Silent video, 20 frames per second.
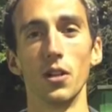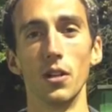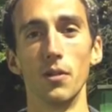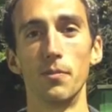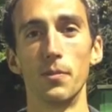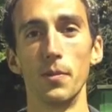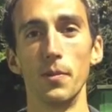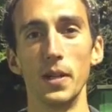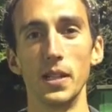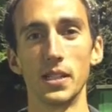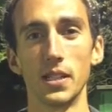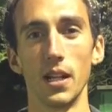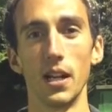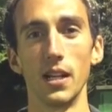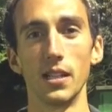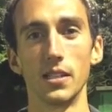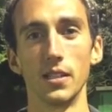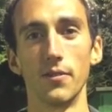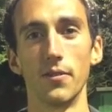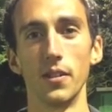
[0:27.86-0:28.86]
honour to be
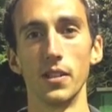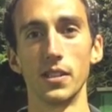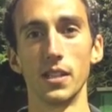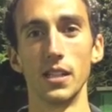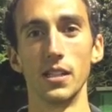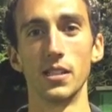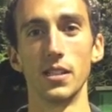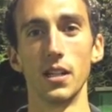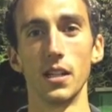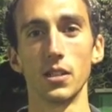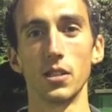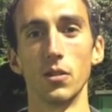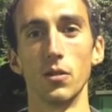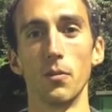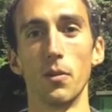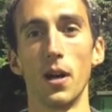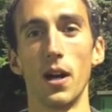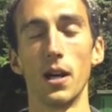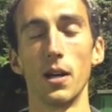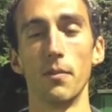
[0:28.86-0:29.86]
selected for this International
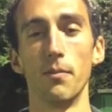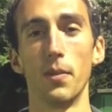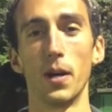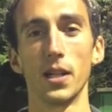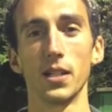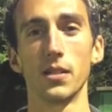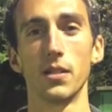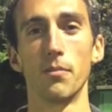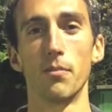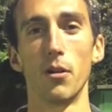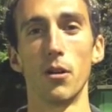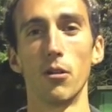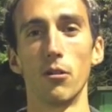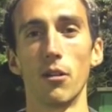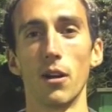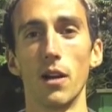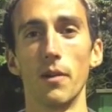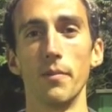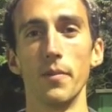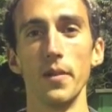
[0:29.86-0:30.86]
Ambassador
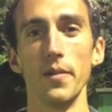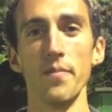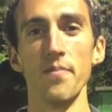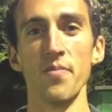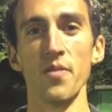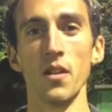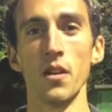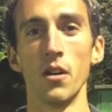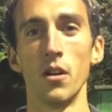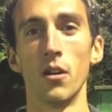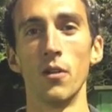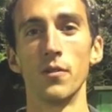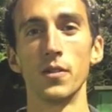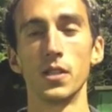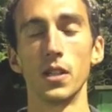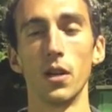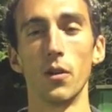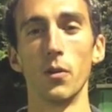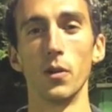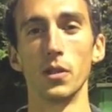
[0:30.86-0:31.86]
Programme.
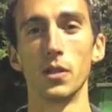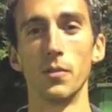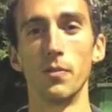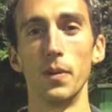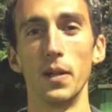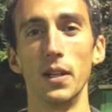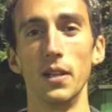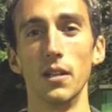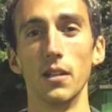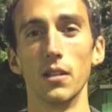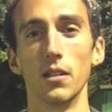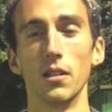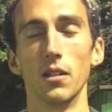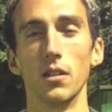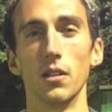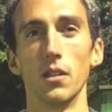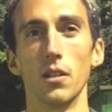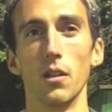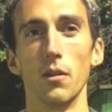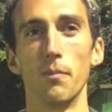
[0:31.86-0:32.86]
Obviously I want to be
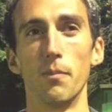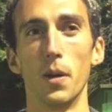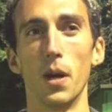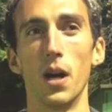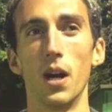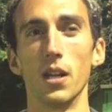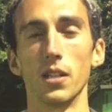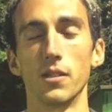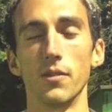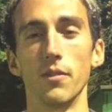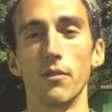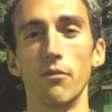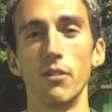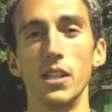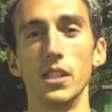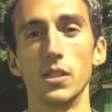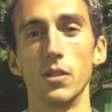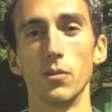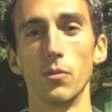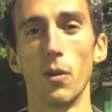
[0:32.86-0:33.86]
part of the
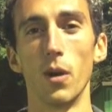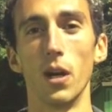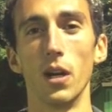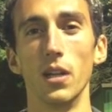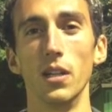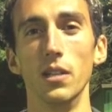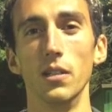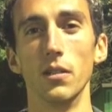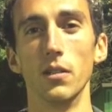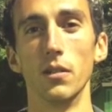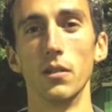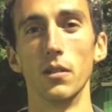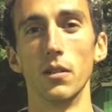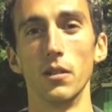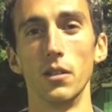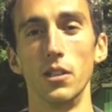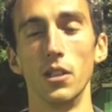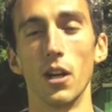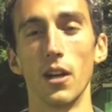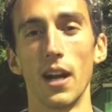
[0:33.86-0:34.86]
reason why
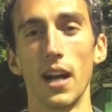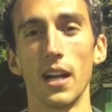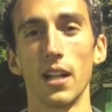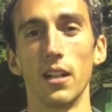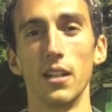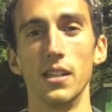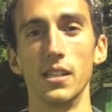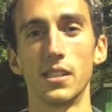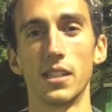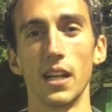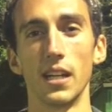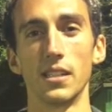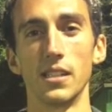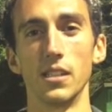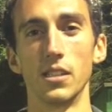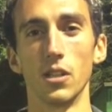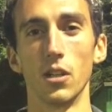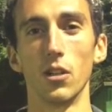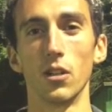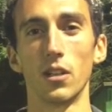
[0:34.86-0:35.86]
young athletes get
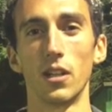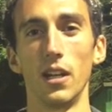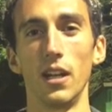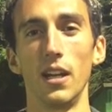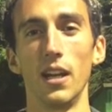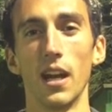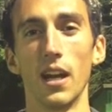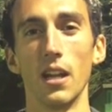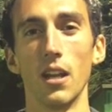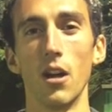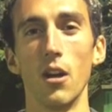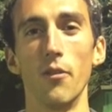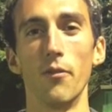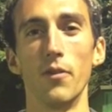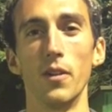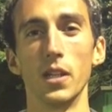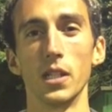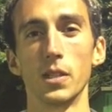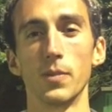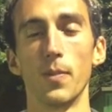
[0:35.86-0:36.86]
into hockey and
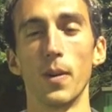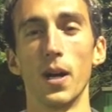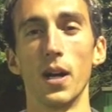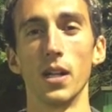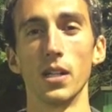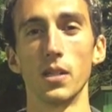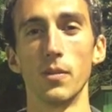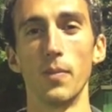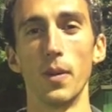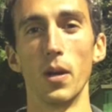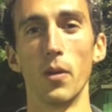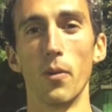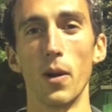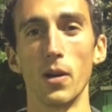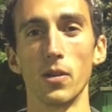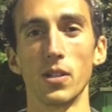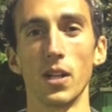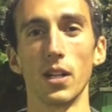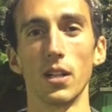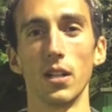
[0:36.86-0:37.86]
hopefully aspire to be a
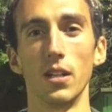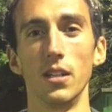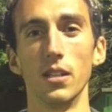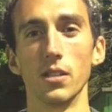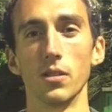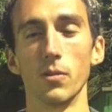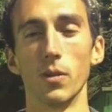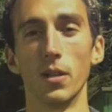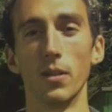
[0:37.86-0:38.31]
Welsh athlete as